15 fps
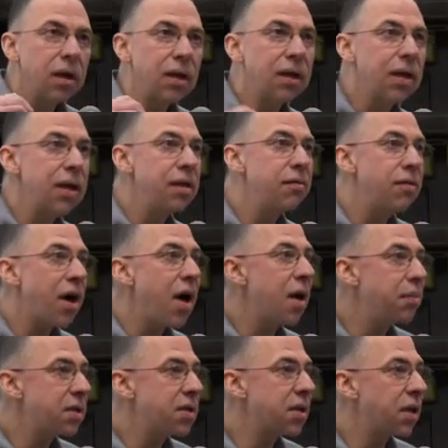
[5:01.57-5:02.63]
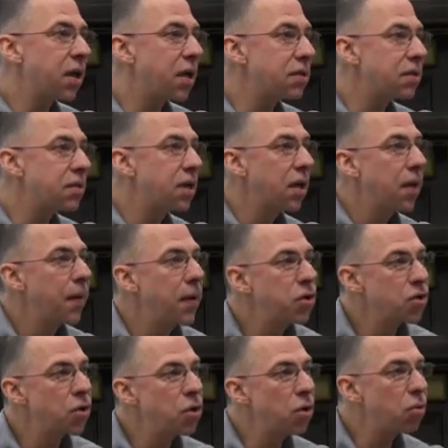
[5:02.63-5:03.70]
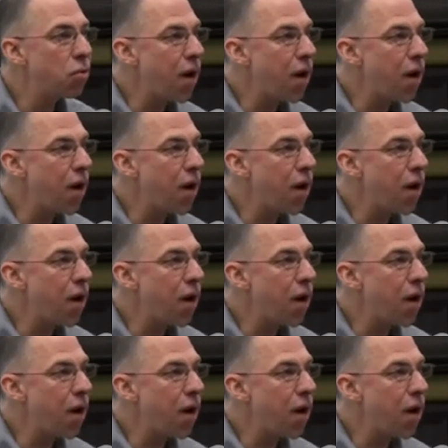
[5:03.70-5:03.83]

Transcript: live up to this. So you